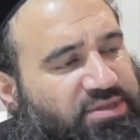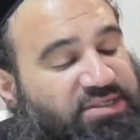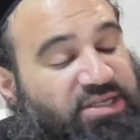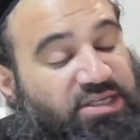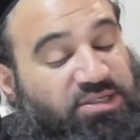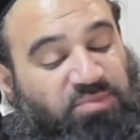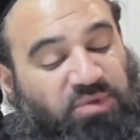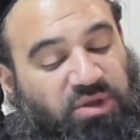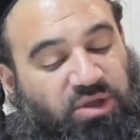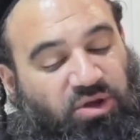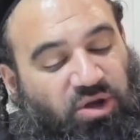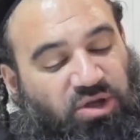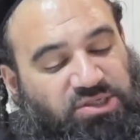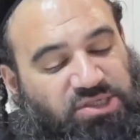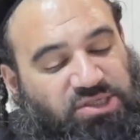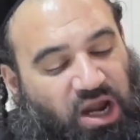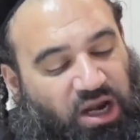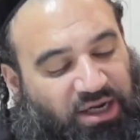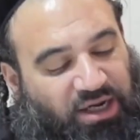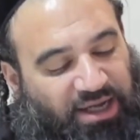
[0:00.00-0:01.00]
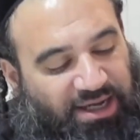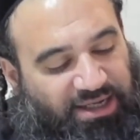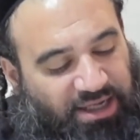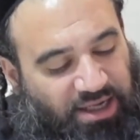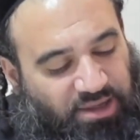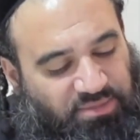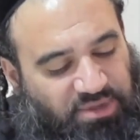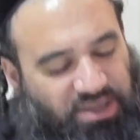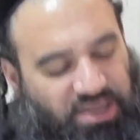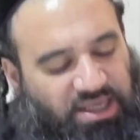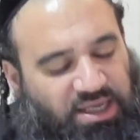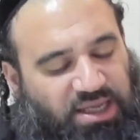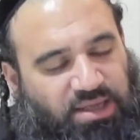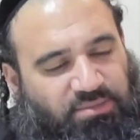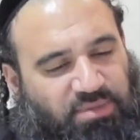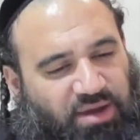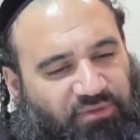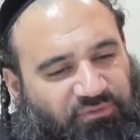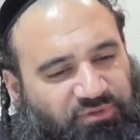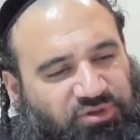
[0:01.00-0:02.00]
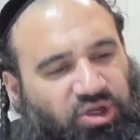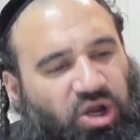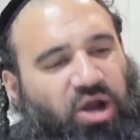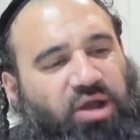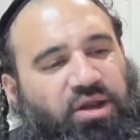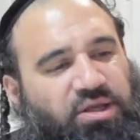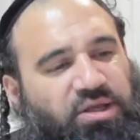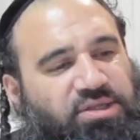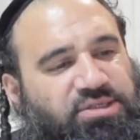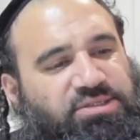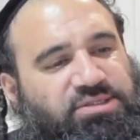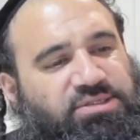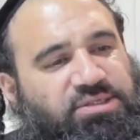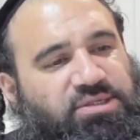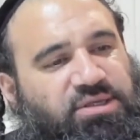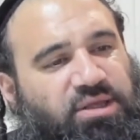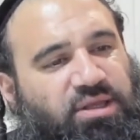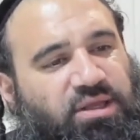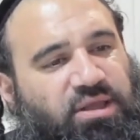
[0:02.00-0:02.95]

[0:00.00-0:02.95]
He says, because our Chachamim have taught us.